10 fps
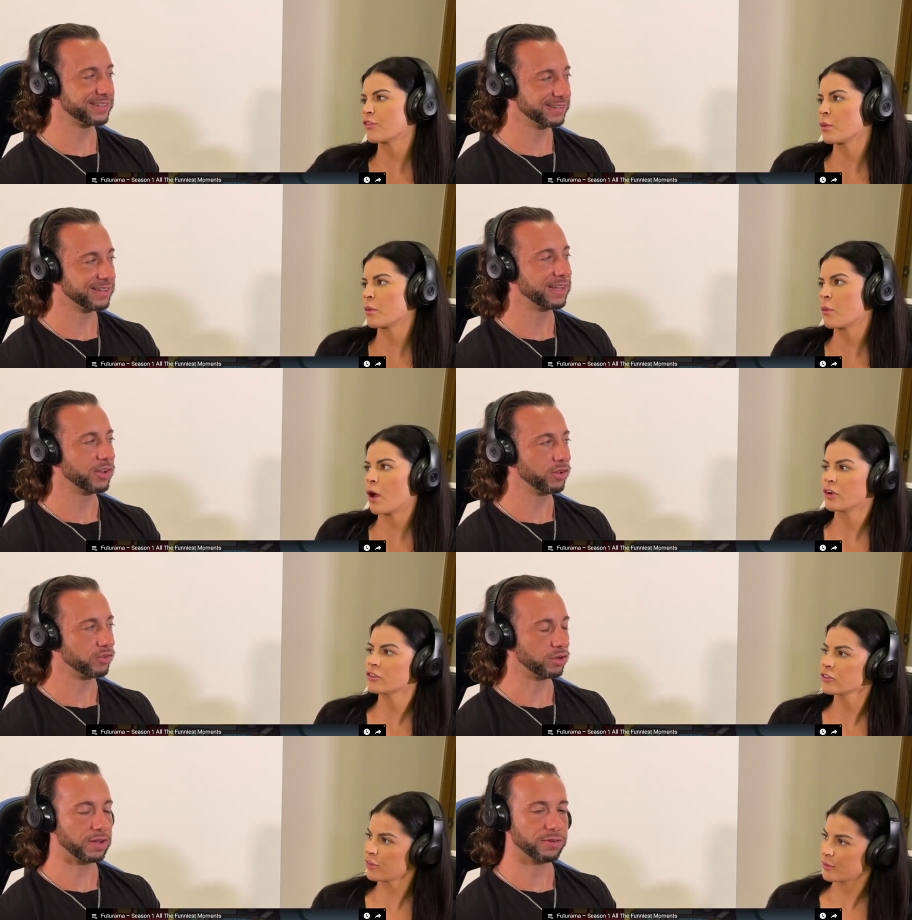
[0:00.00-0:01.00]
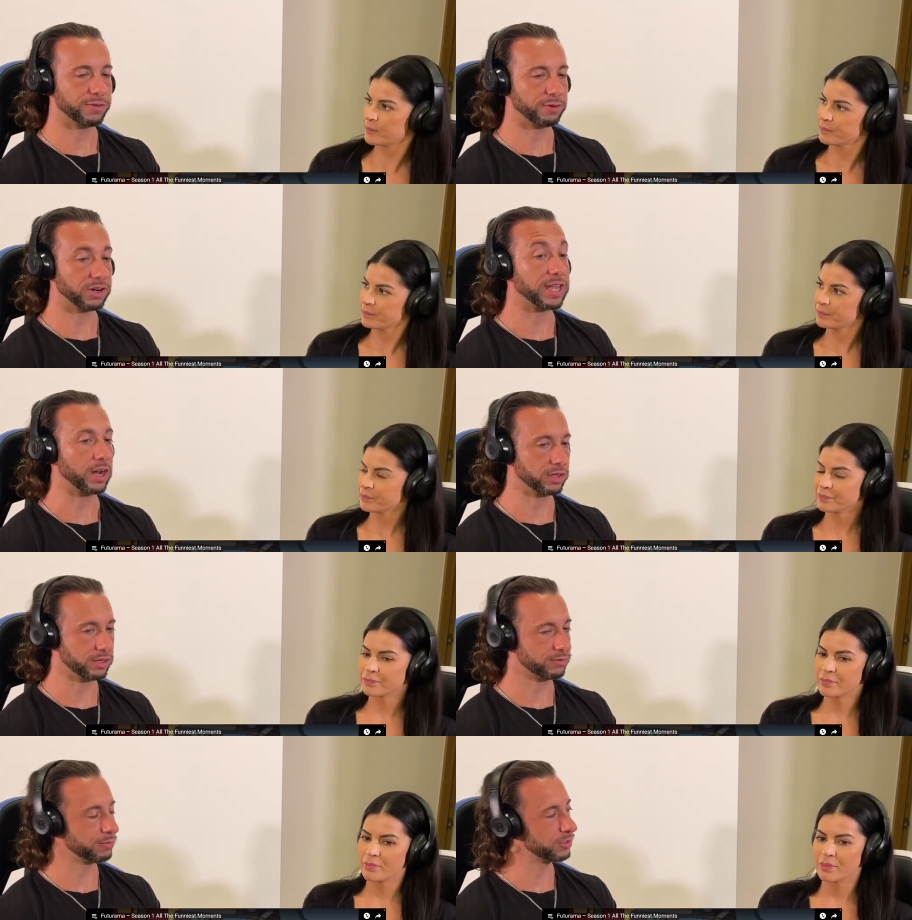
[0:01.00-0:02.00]
Speaker 1: I can't what and watch.
Speaker 2: So do you have a favorite
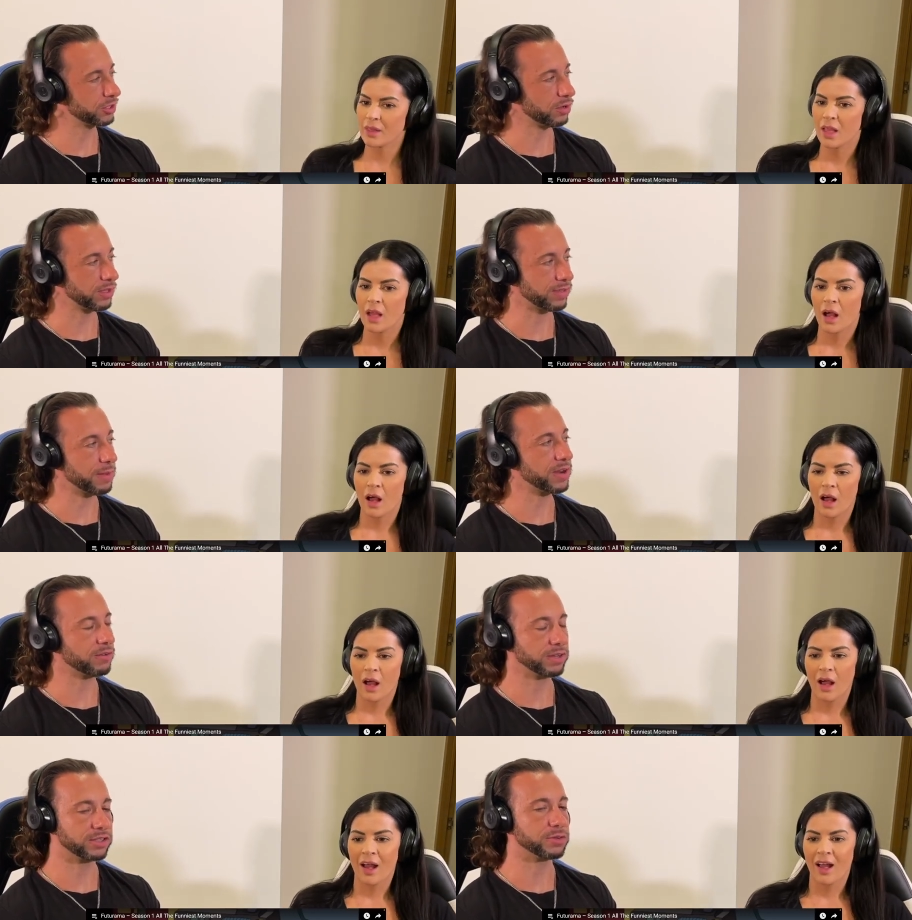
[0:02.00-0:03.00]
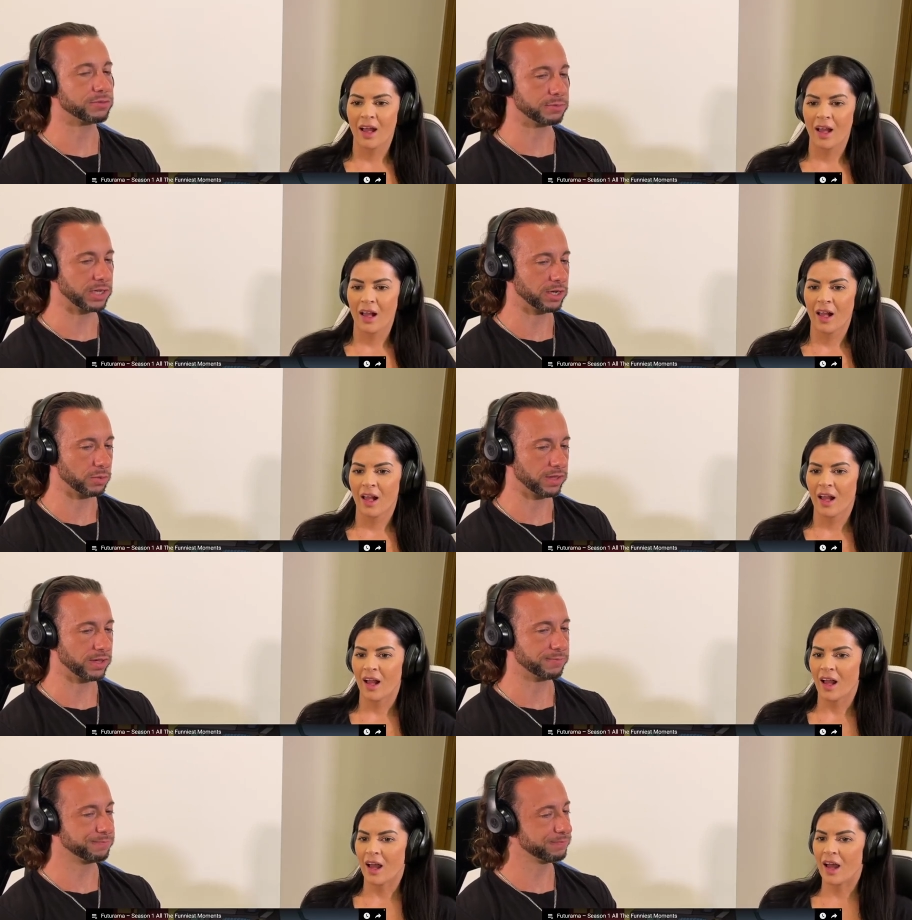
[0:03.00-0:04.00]
character from the show? Because I'm not really too familiar with
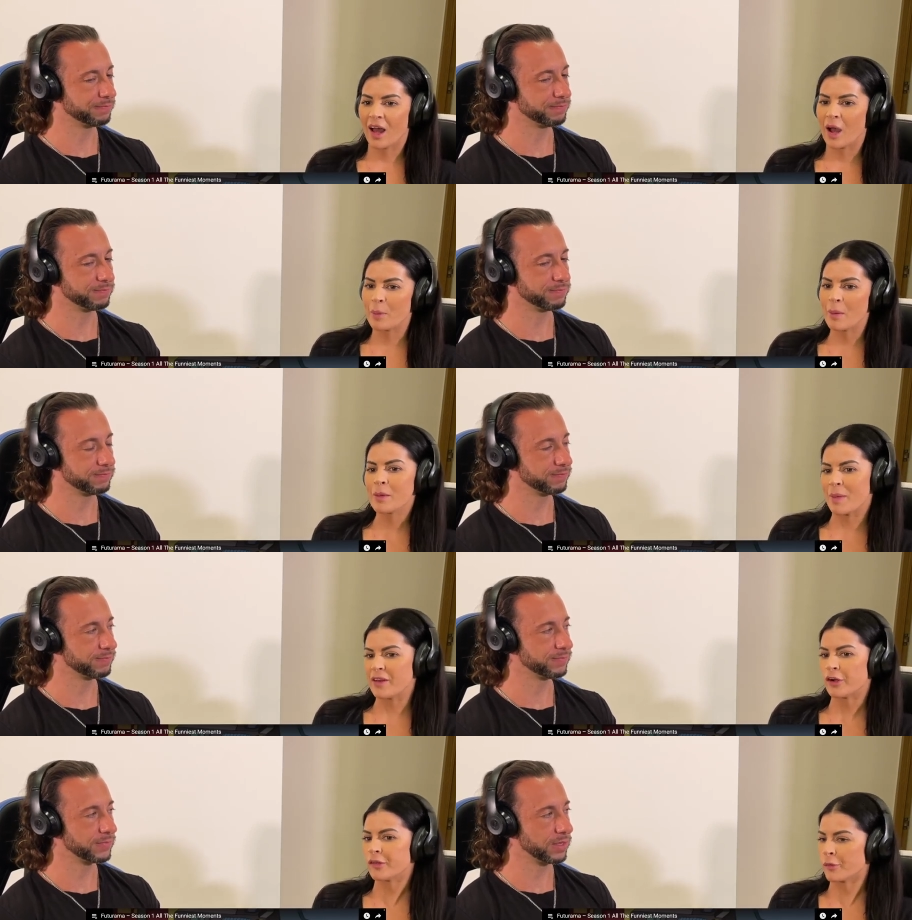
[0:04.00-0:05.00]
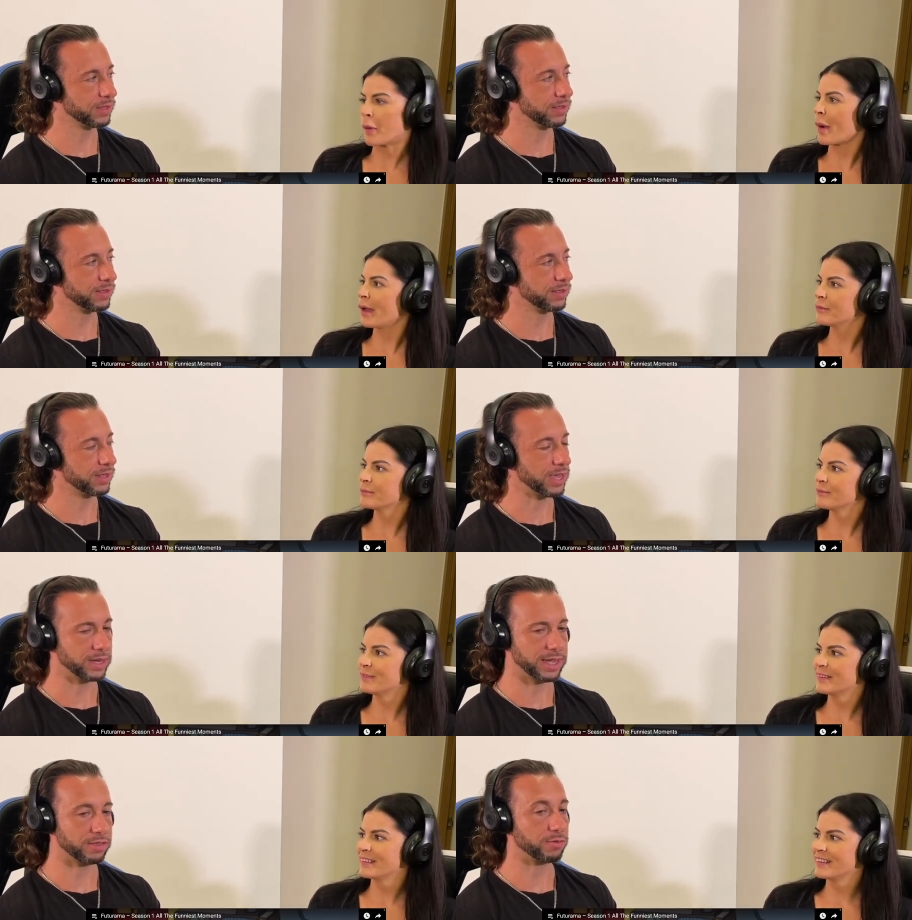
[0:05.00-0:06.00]
it.
Speaker 1: Uh, probably Bender, the robot.
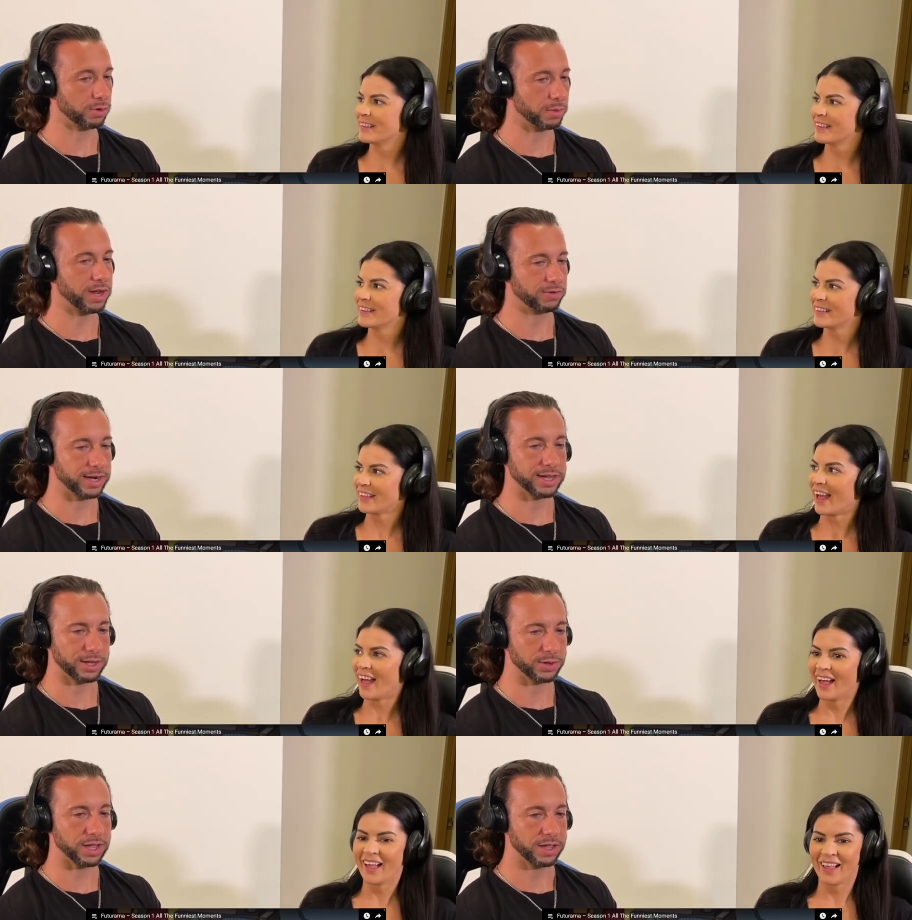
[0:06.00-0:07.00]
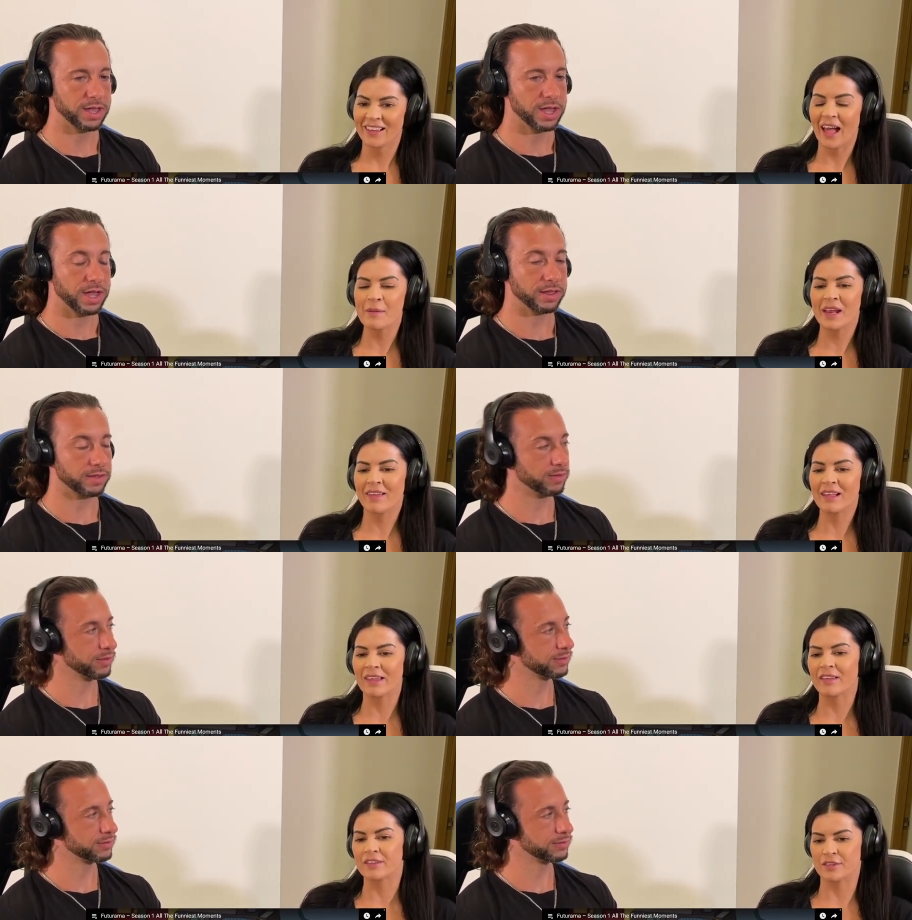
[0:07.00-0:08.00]
Speaker 2: And that's the robot, right? Yeah. Okay.
Speaker 1: I mean, I like
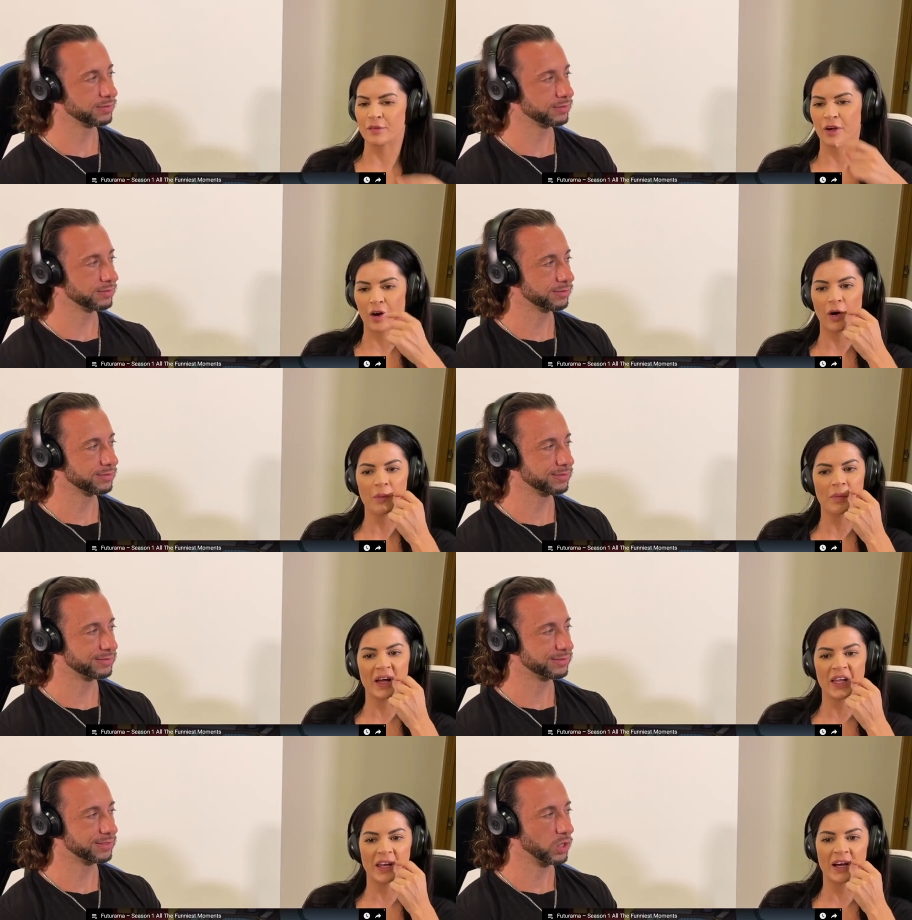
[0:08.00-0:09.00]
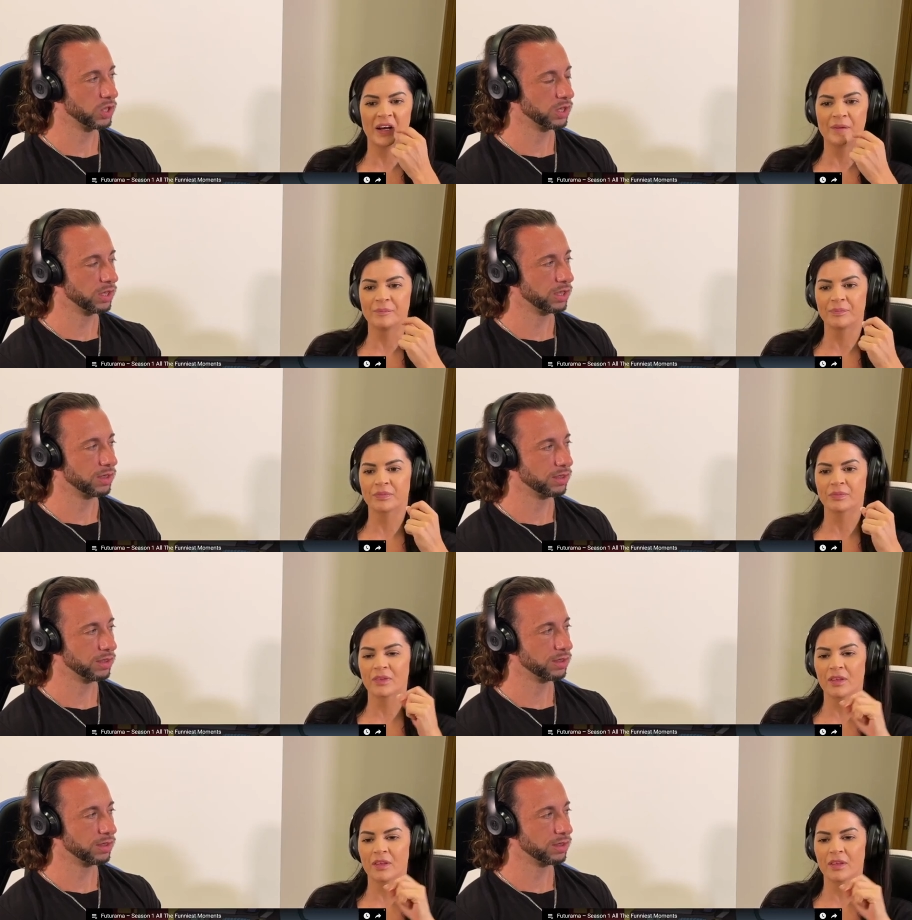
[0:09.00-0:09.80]
Layla too, the girl, but um,